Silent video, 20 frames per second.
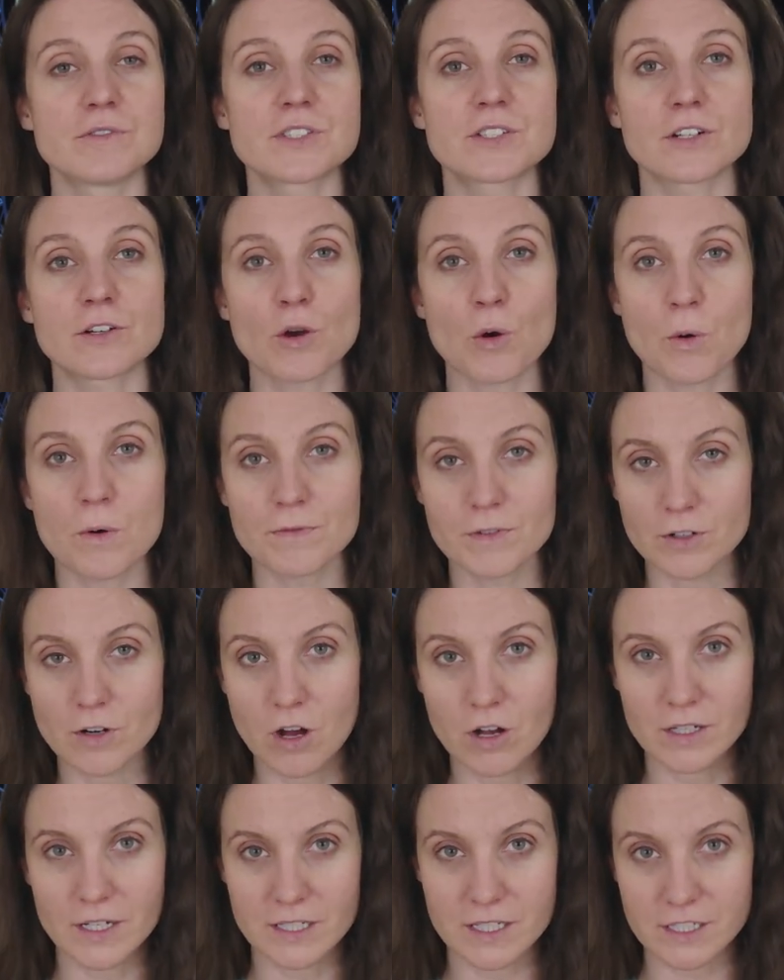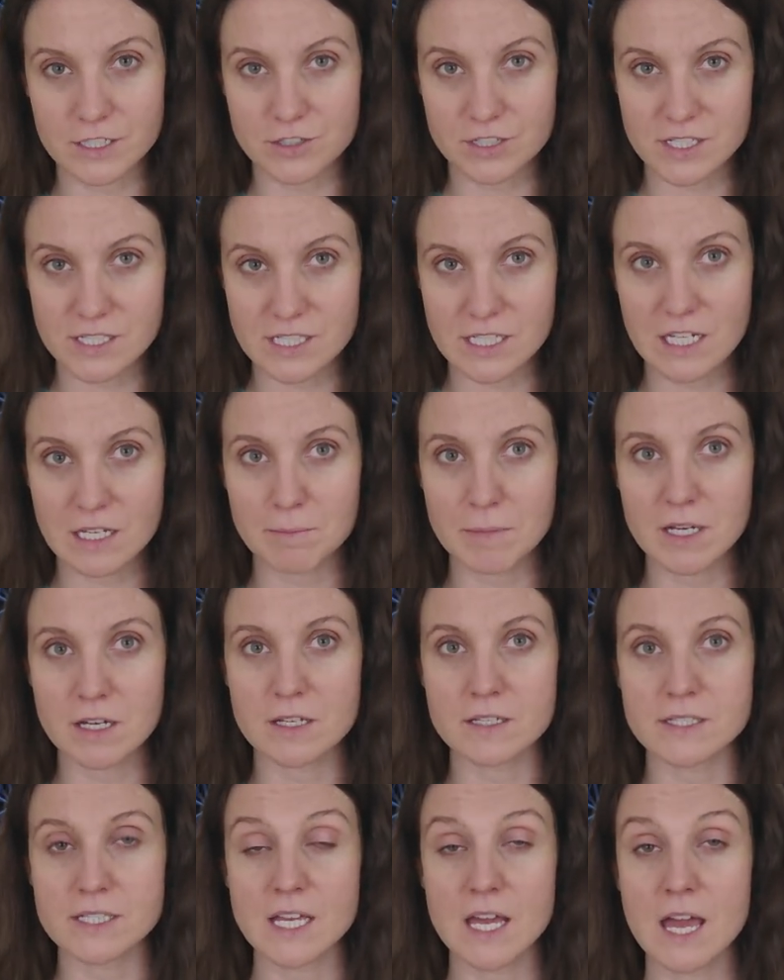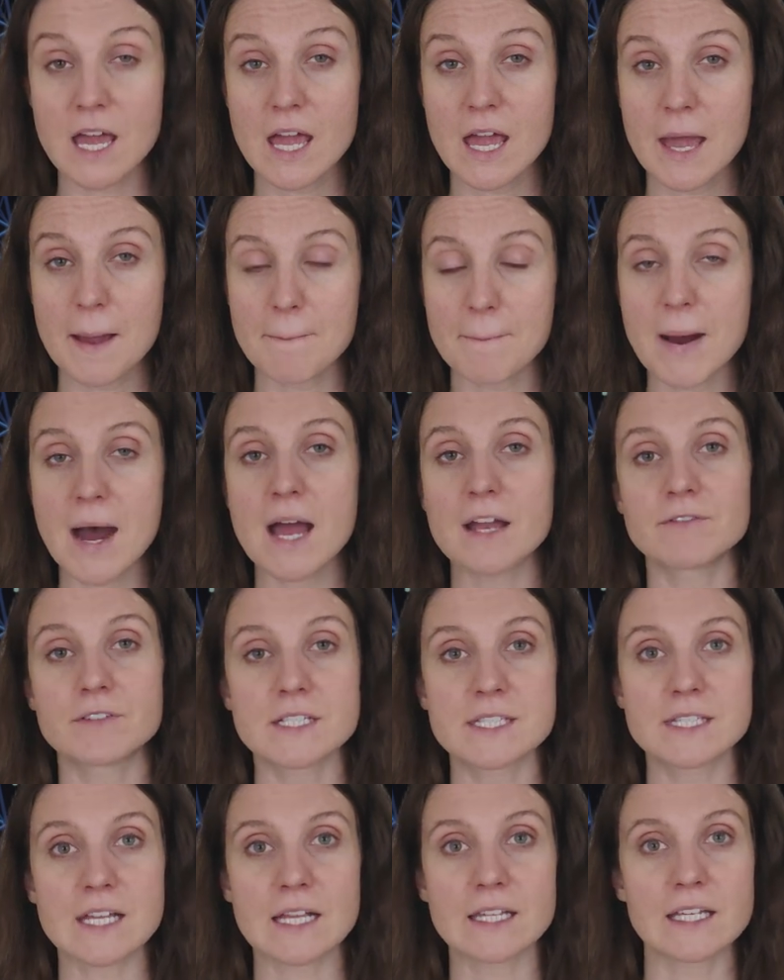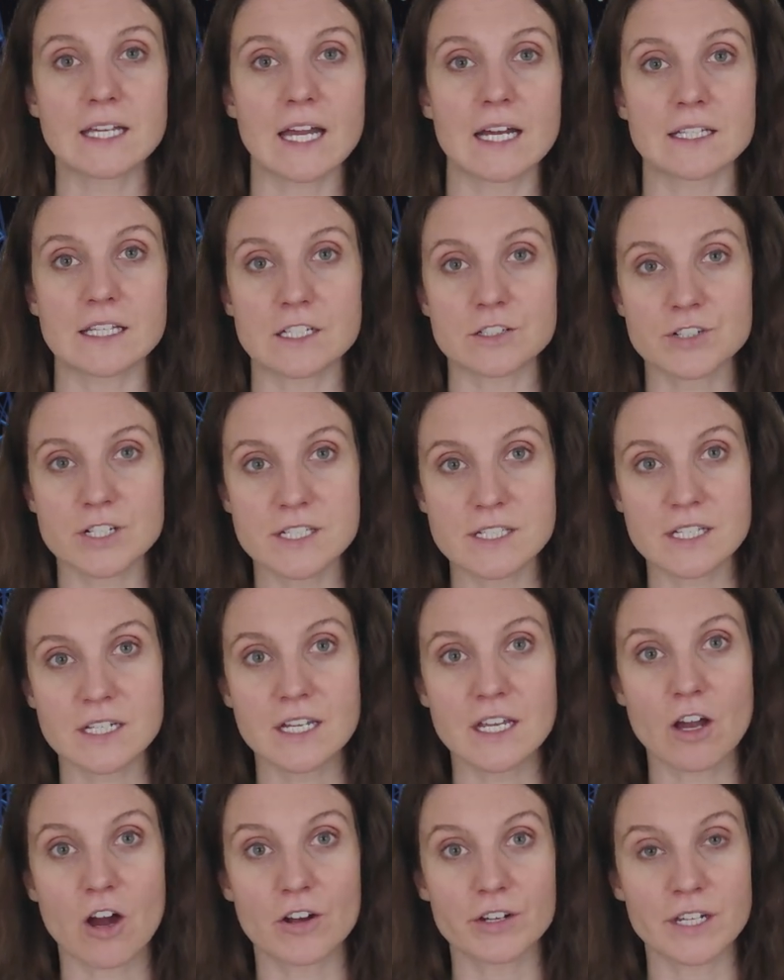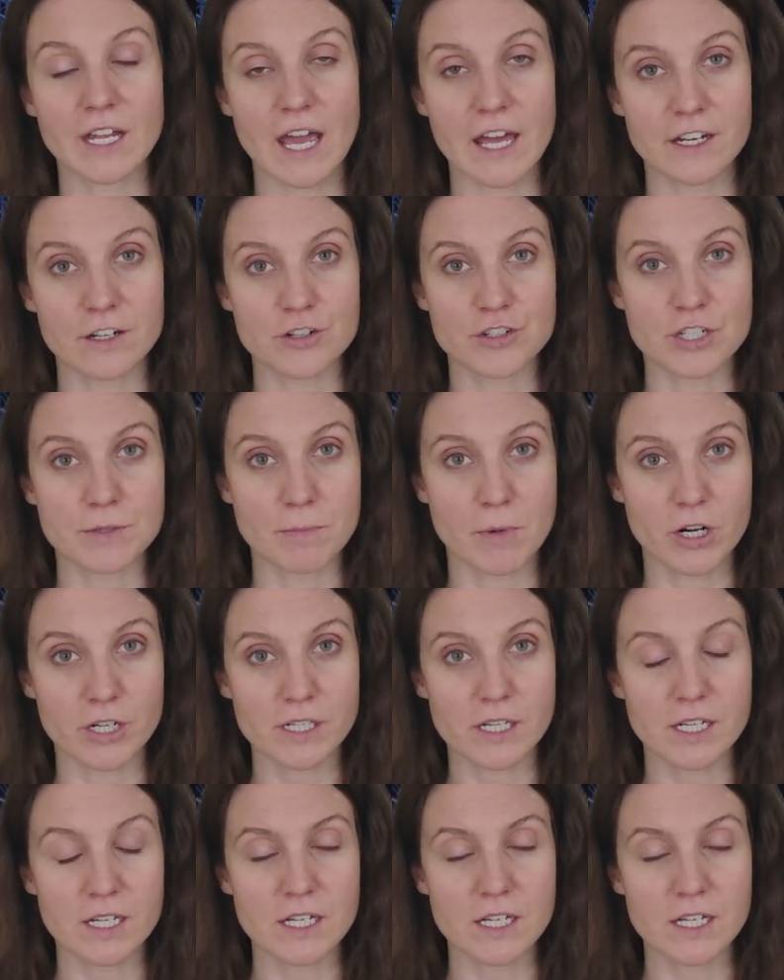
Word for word: reduce their overall electricity bills by reselling electricity on the energy